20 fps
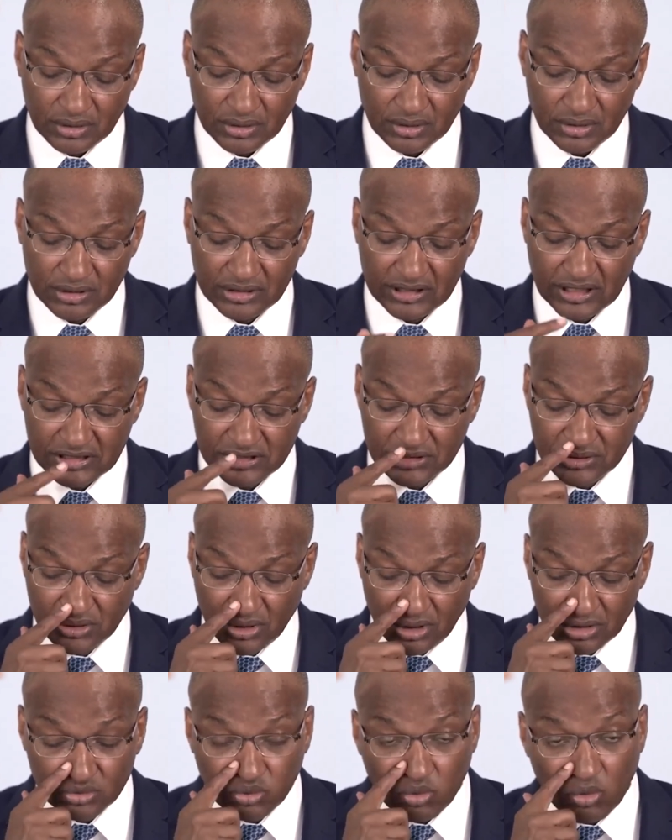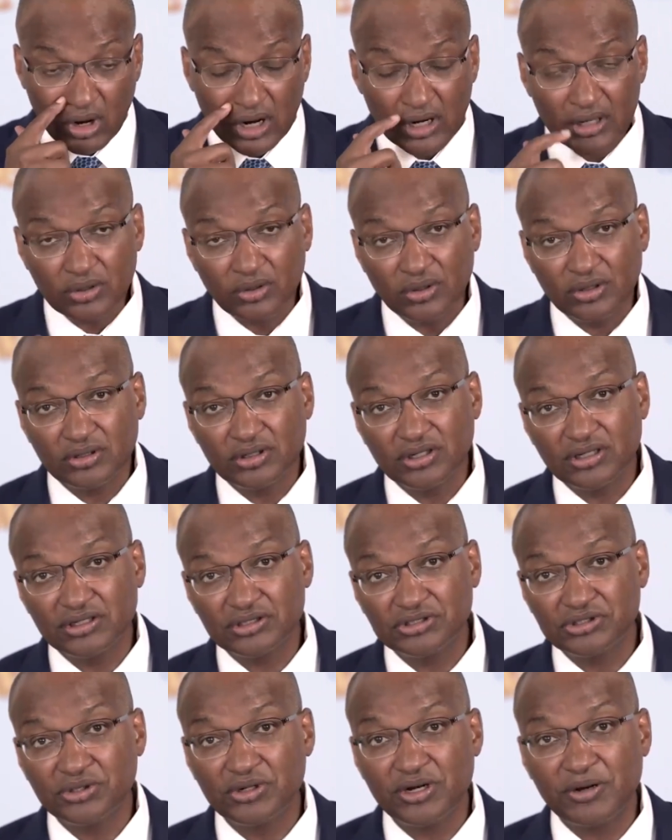does not work on
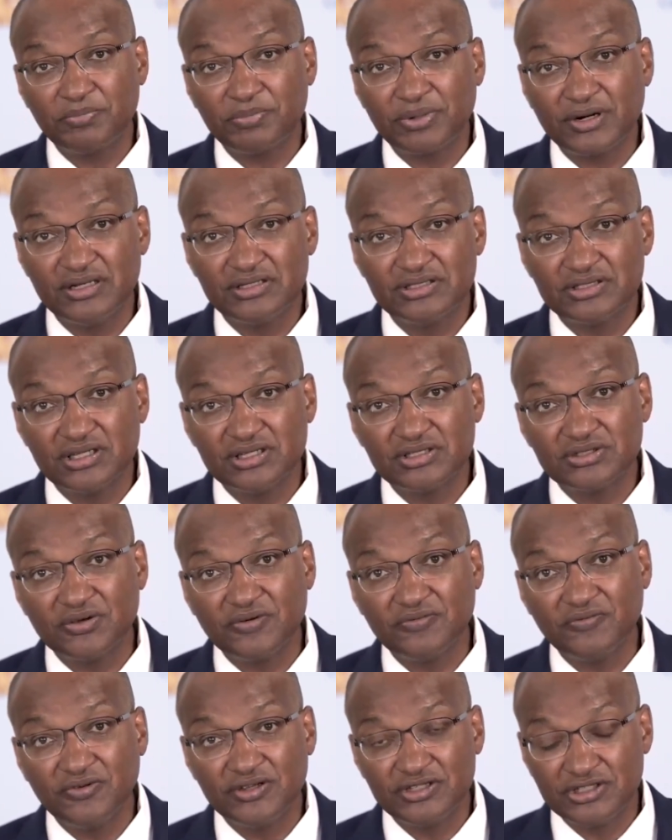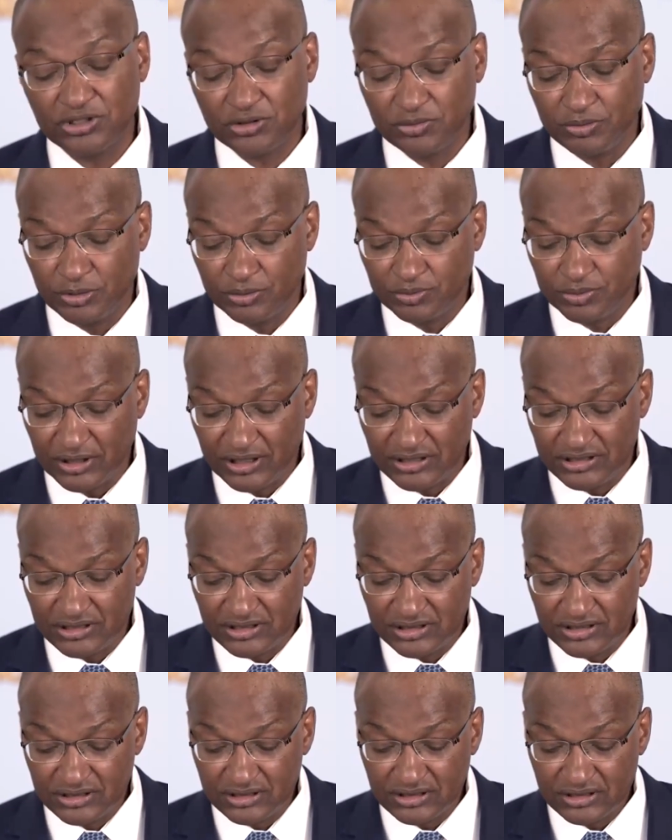sugar prices or vegetable
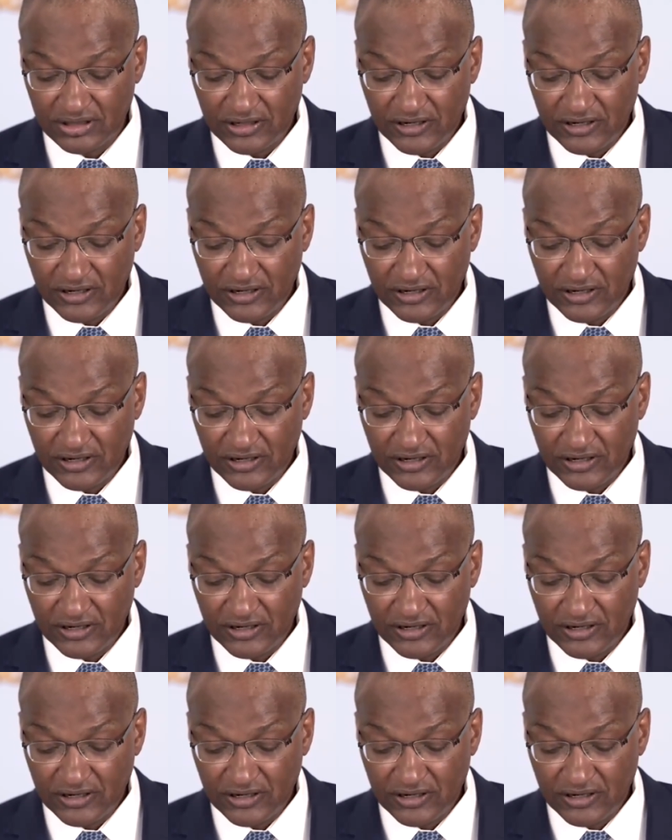prices,